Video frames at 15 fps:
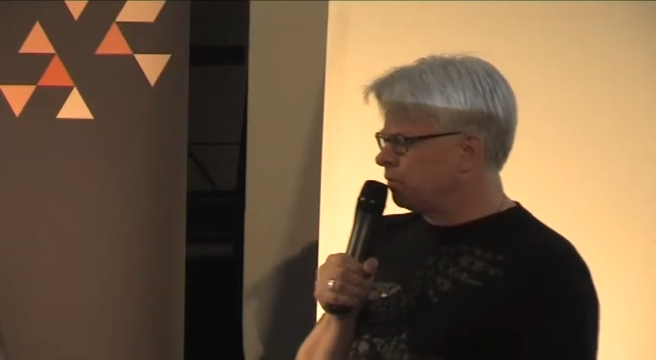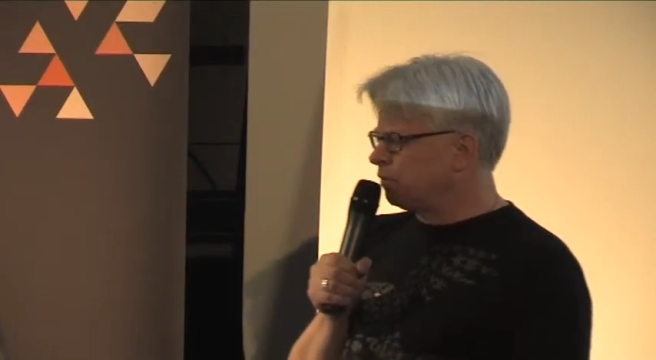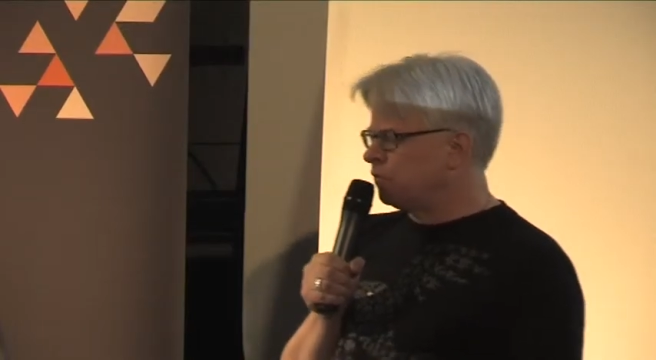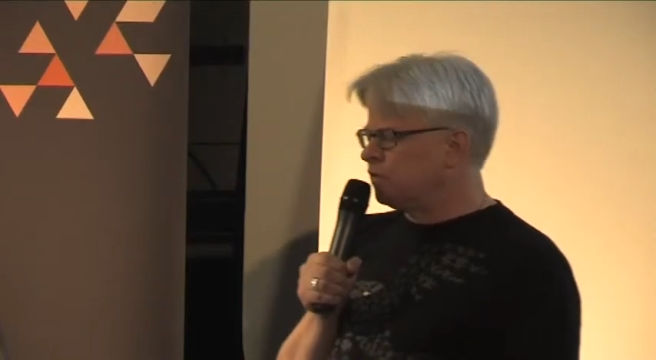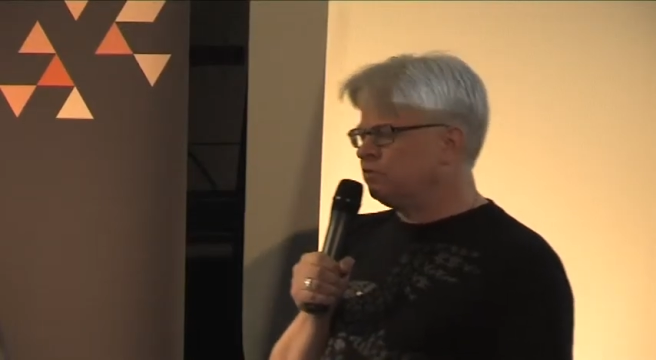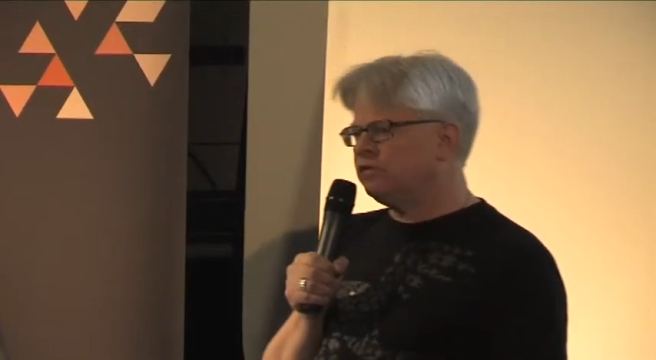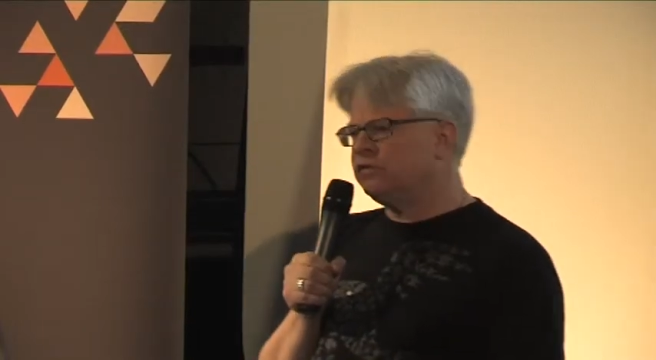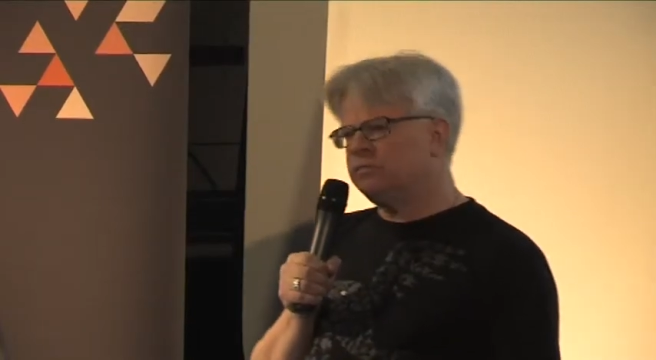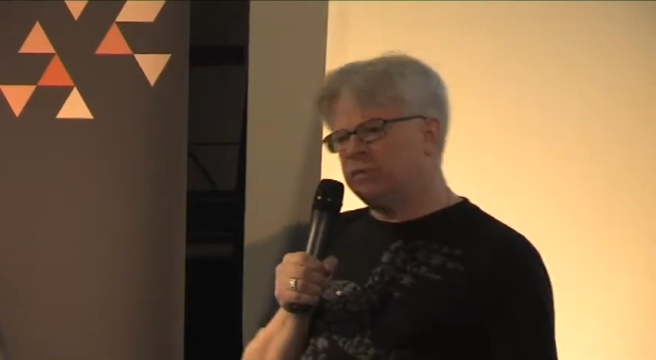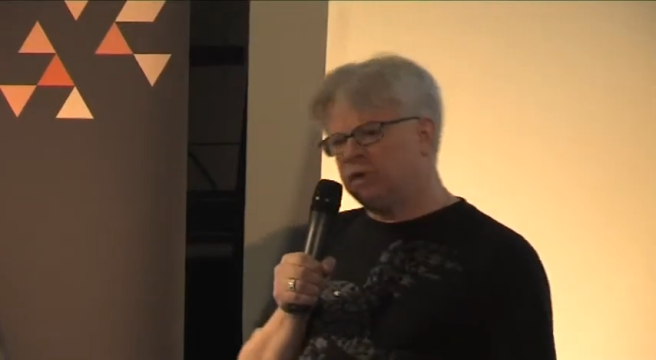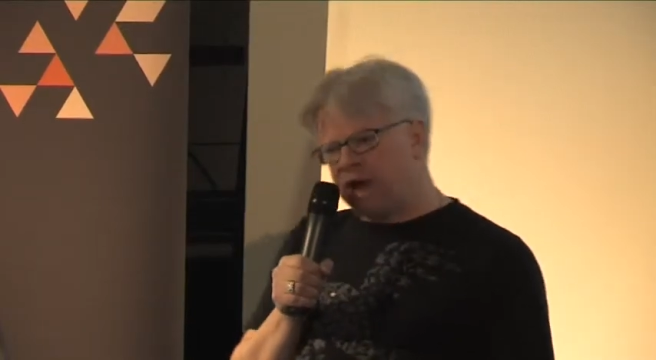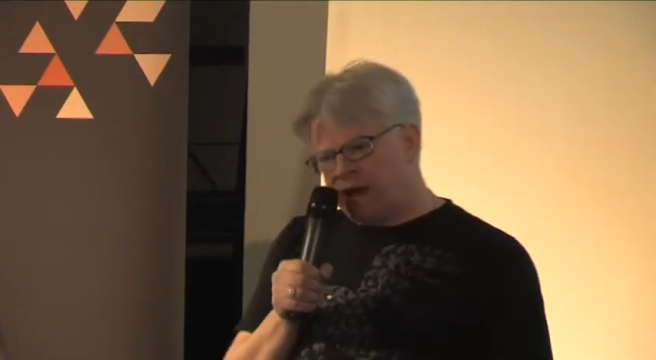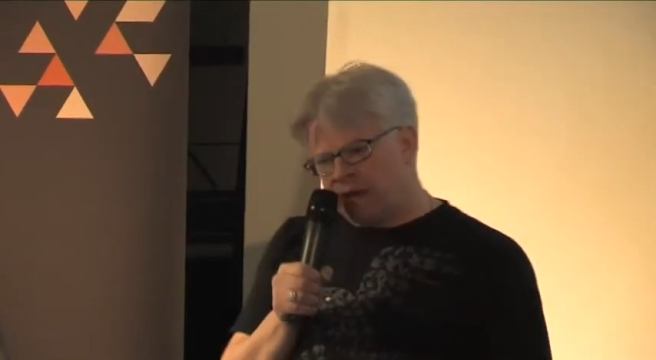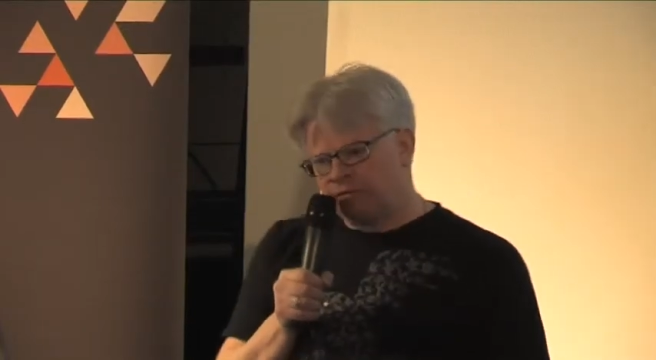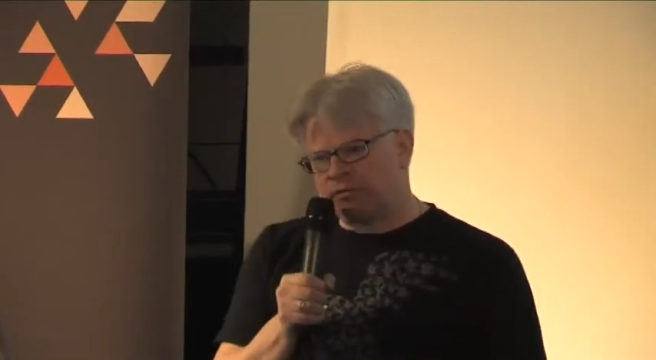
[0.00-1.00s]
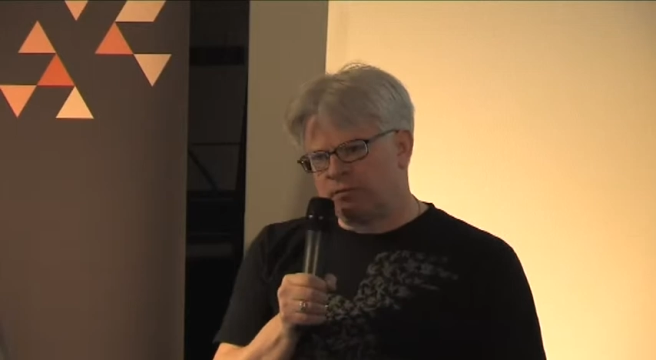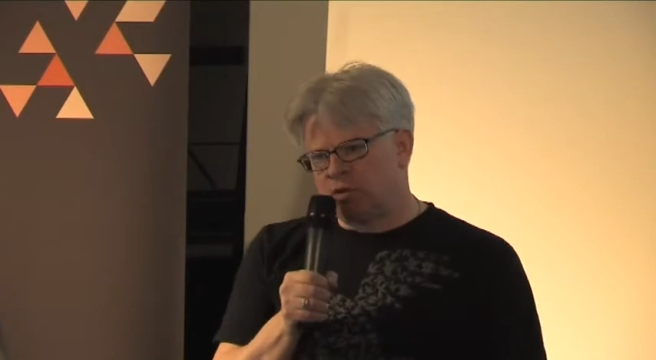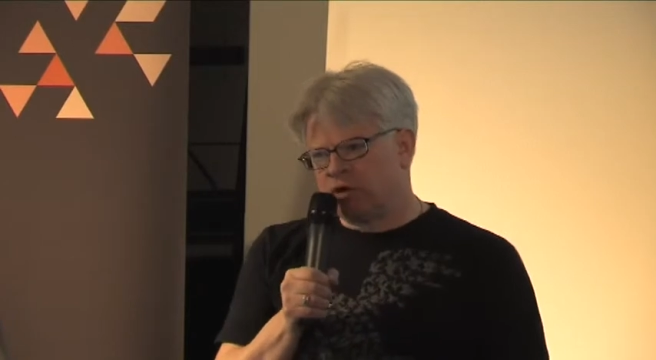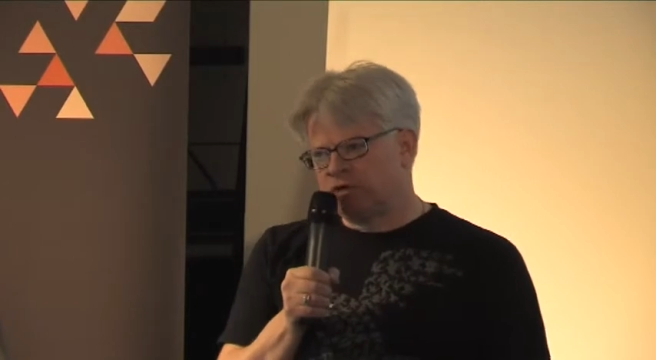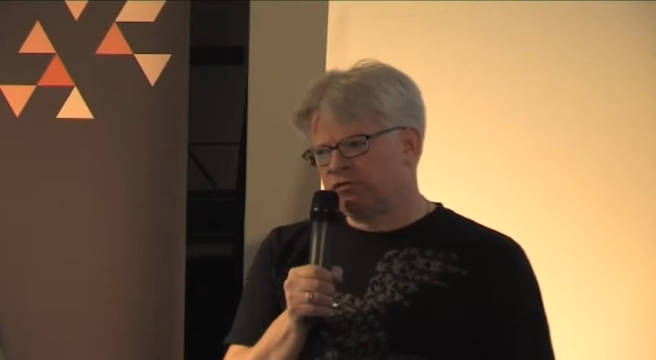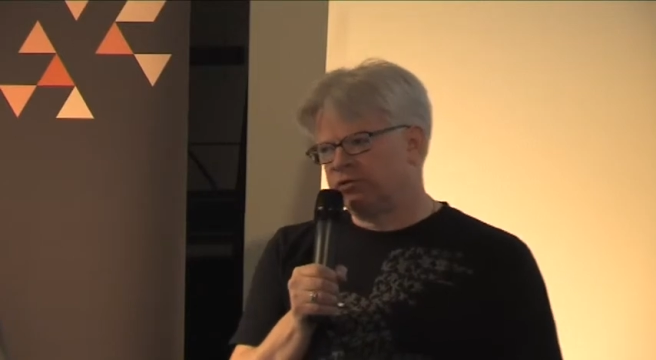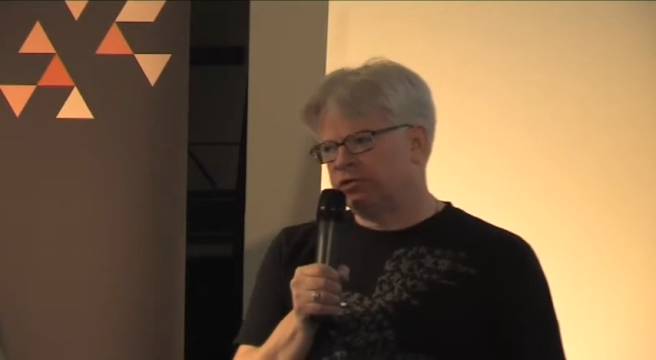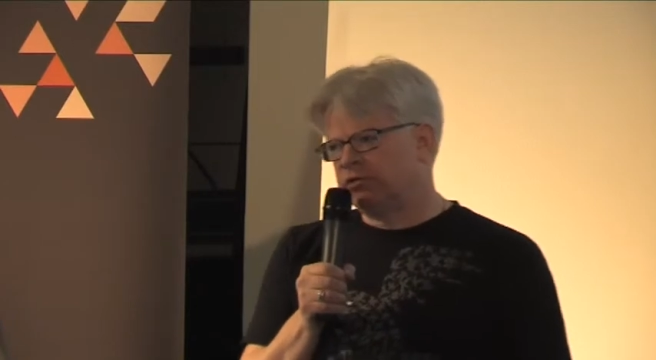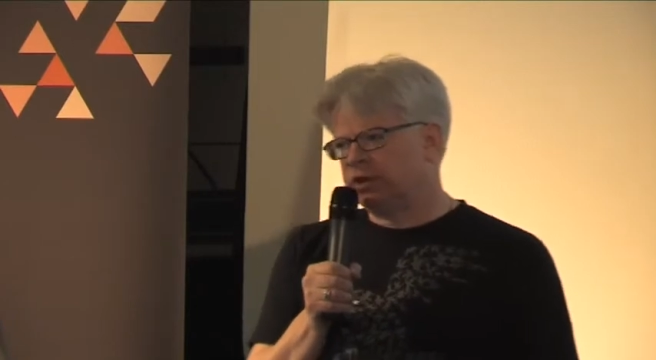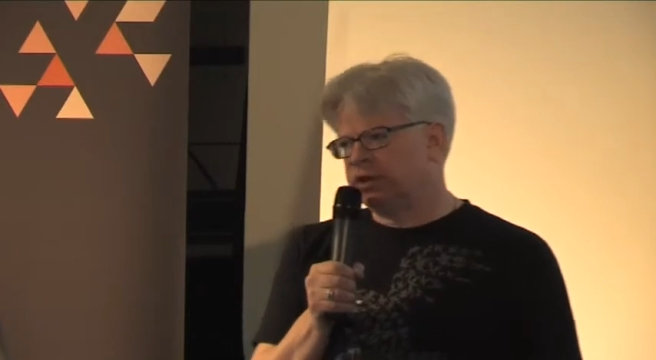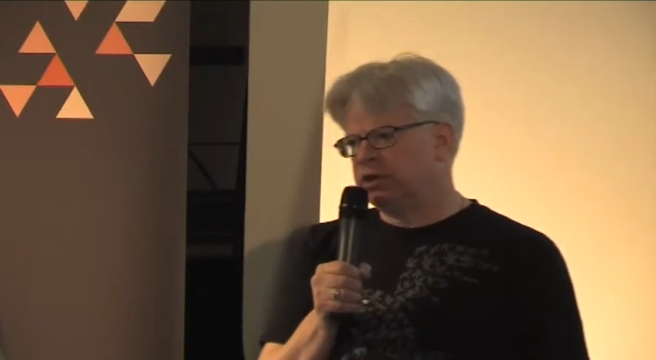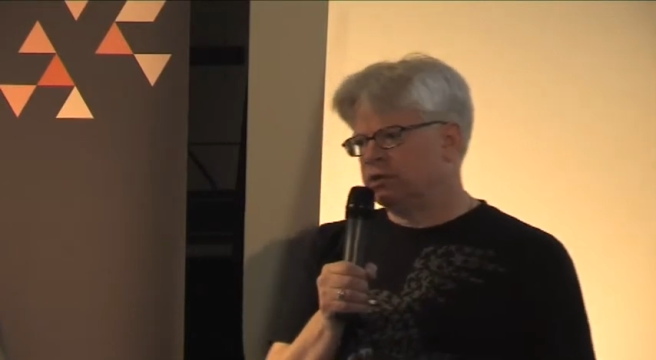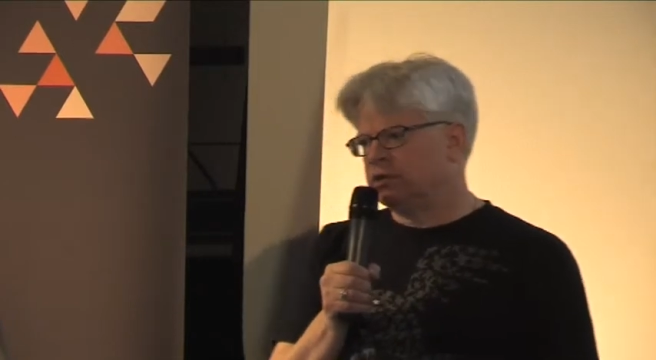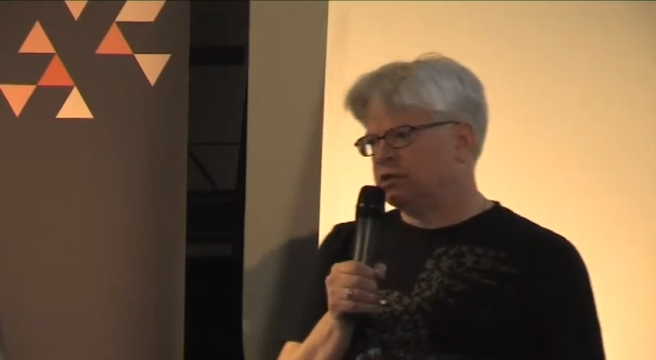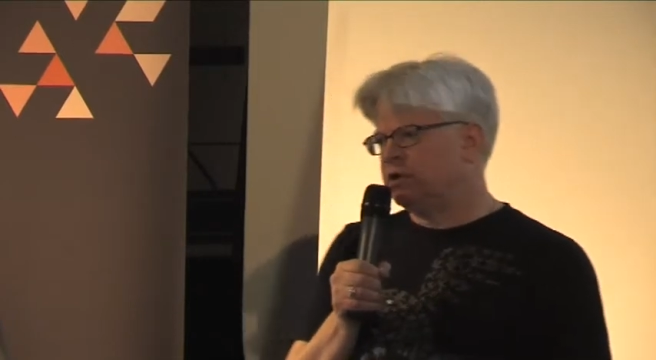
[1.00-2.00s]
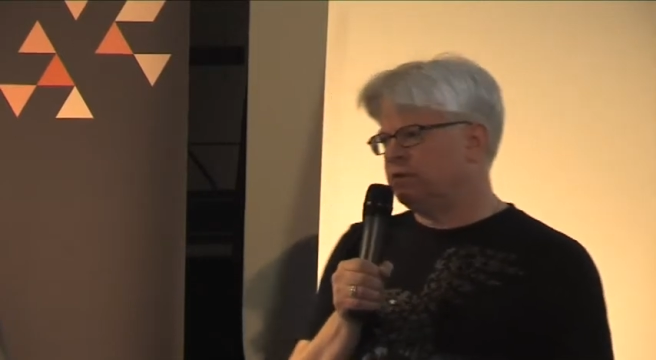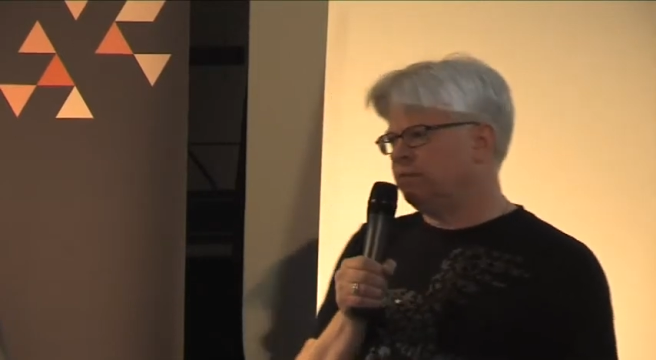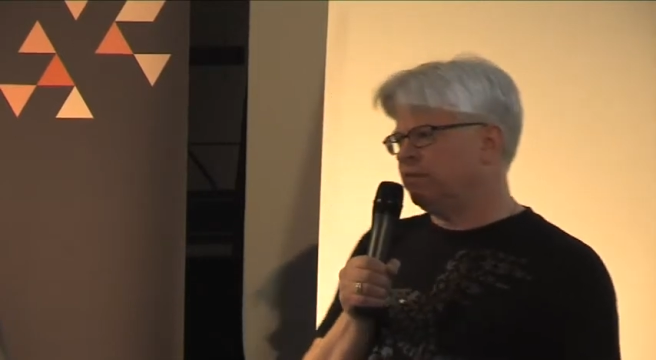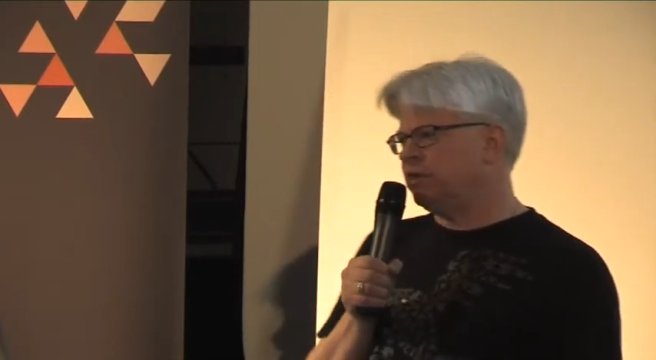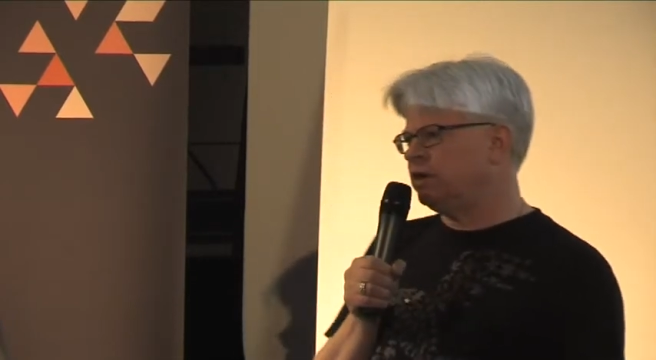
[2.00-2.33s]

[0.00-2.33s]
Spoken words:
This is perhaps more true in Europe